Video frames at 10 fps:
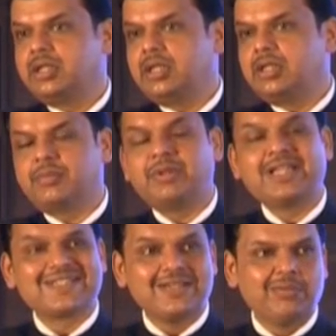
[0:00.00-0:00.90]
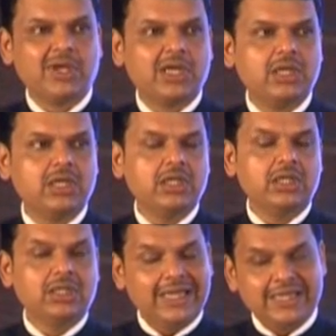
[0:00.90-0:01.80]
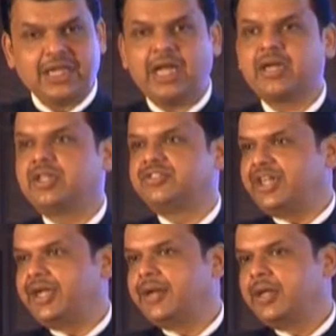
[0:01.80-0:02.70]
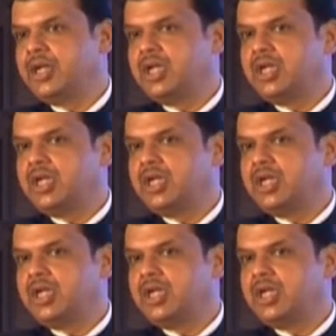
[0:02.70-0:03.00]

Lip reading: it is the biggest number in the entire country.